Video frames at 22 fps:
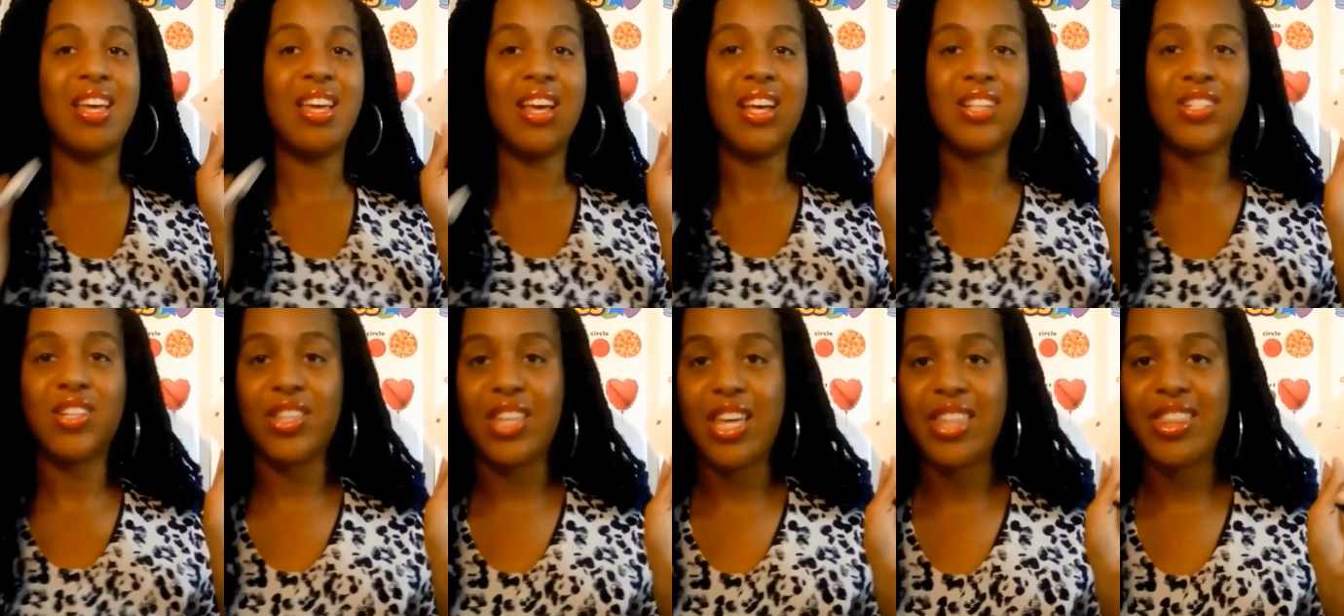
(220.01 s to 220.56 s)

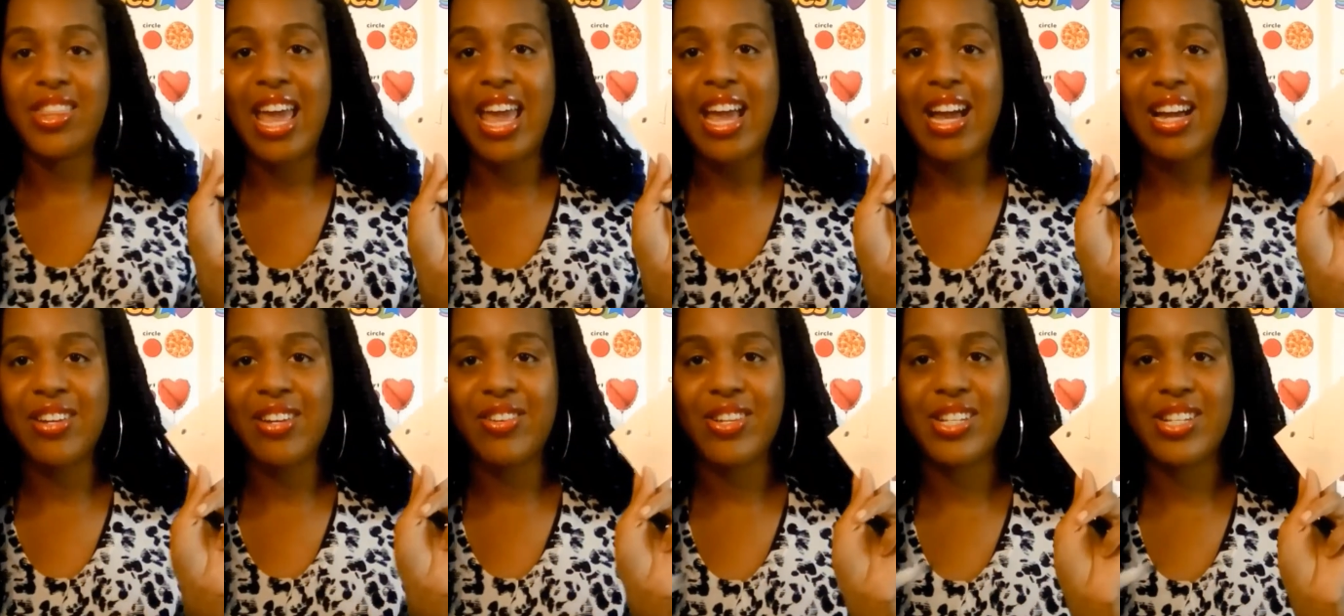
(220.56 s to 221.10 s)
so that they
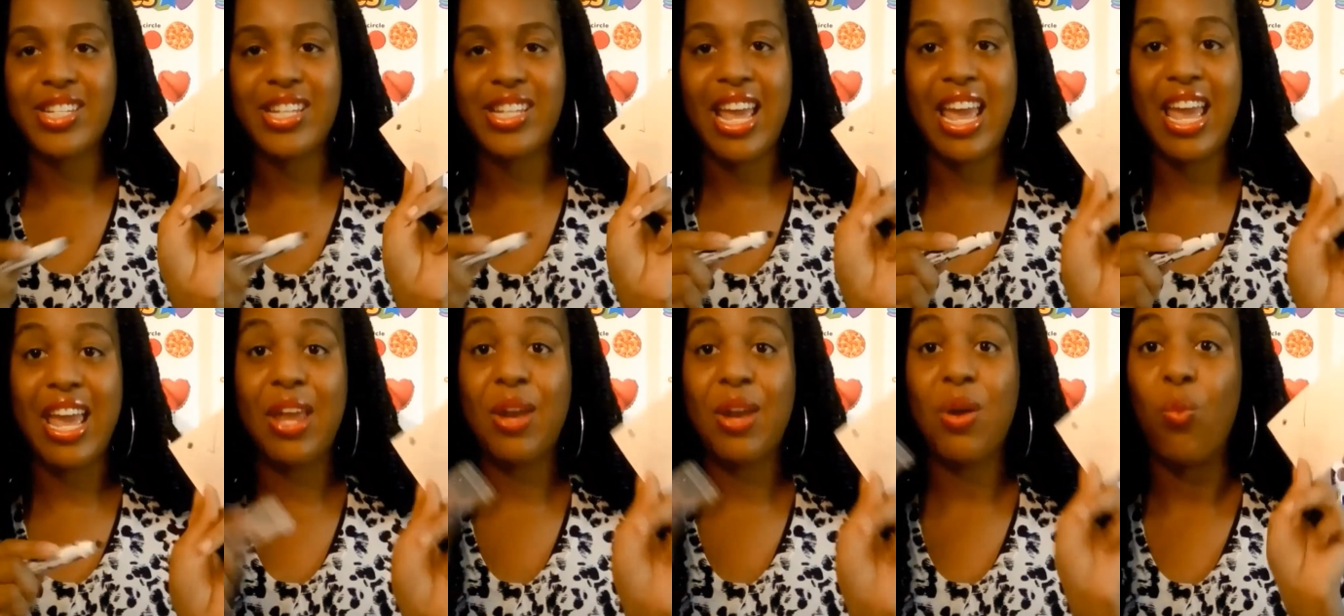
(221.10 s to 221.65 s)

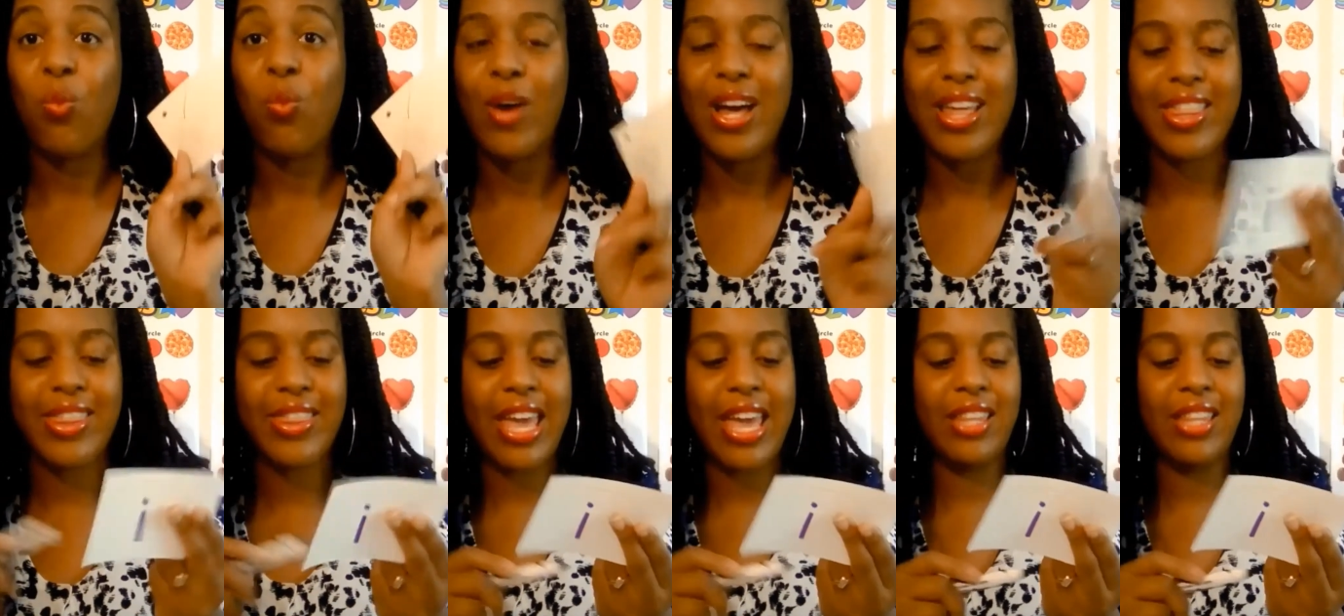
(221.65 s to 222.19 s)
understand
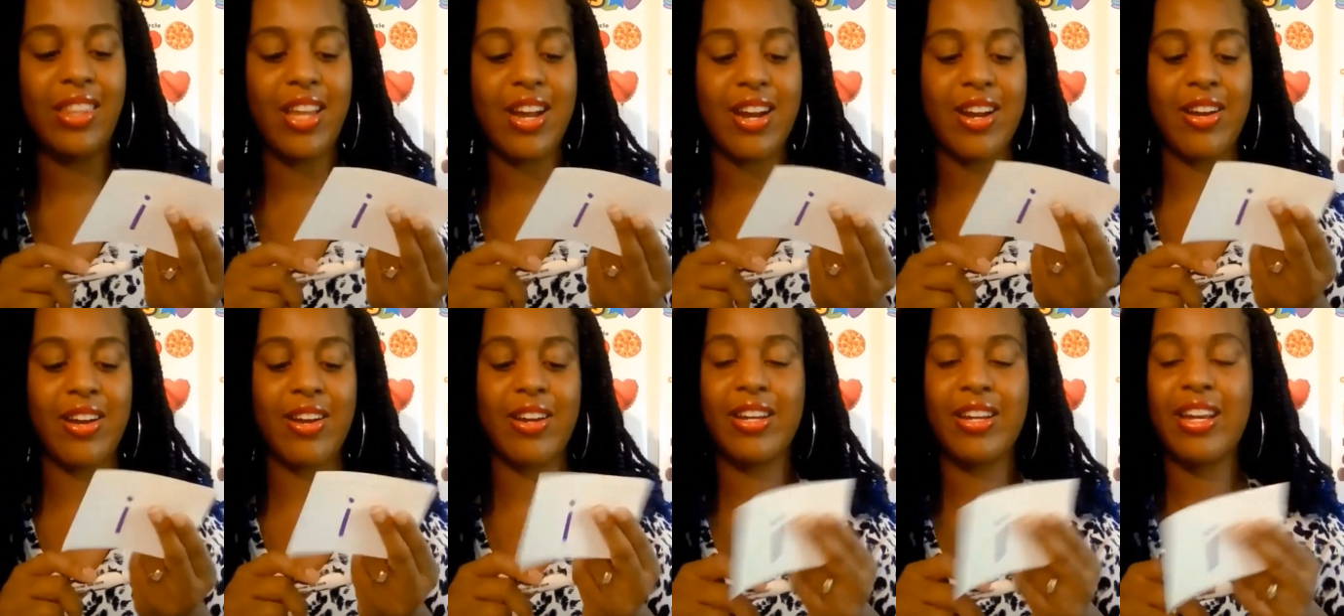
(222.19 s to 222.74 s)
what they
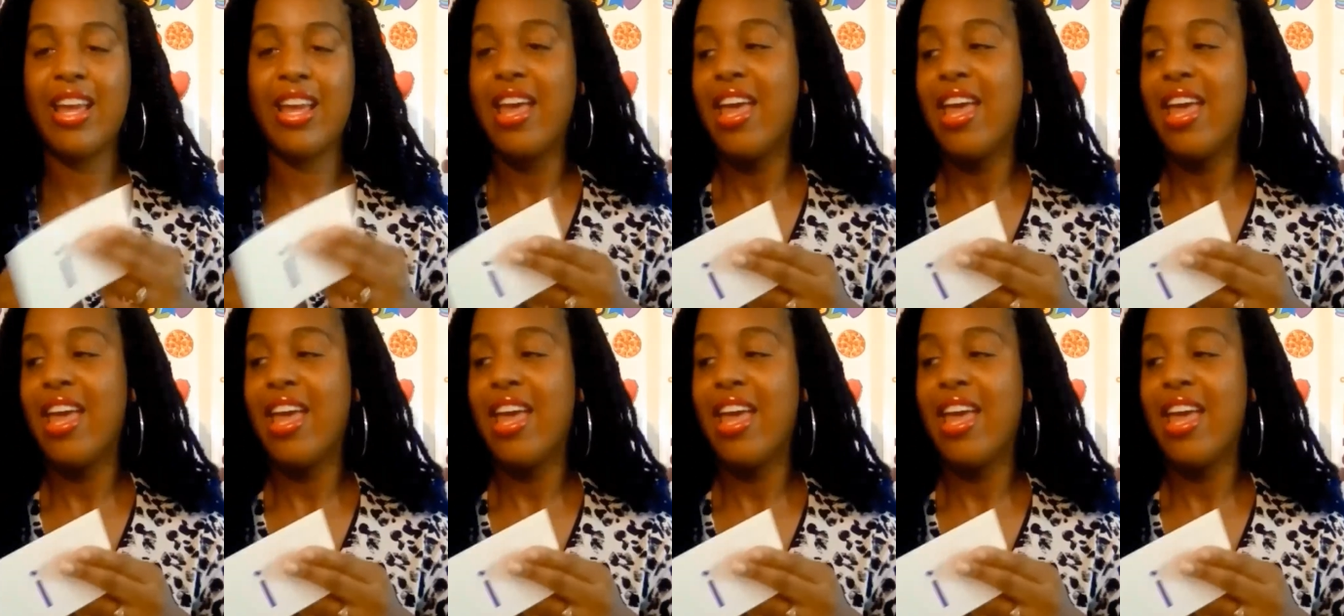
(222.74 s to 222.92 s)
learned.